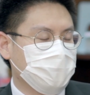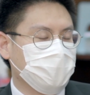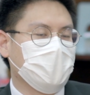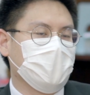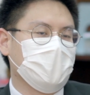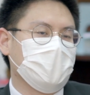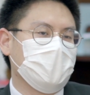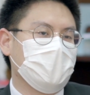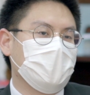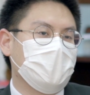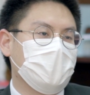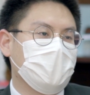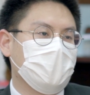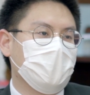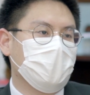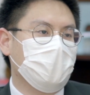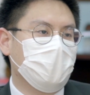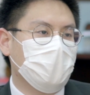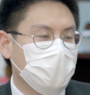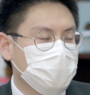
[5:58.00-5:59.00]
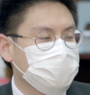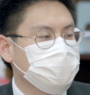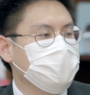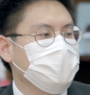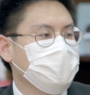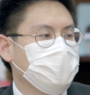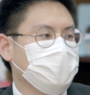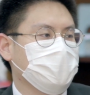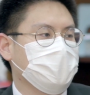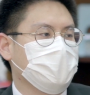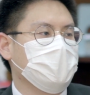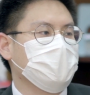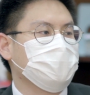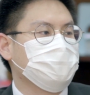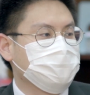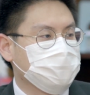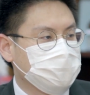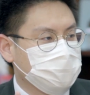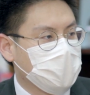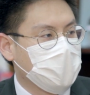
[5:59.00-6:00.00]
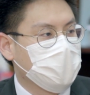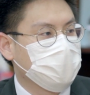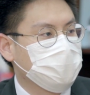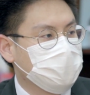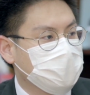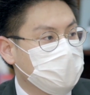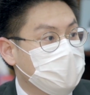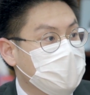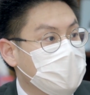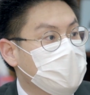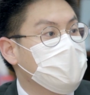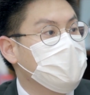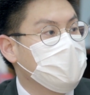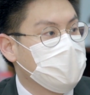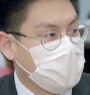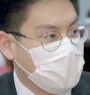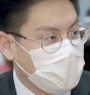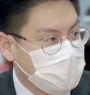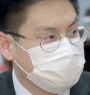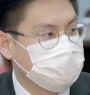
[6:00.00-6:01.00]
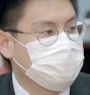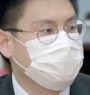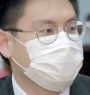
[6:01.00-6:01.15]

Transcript: But mostly it's about daily life.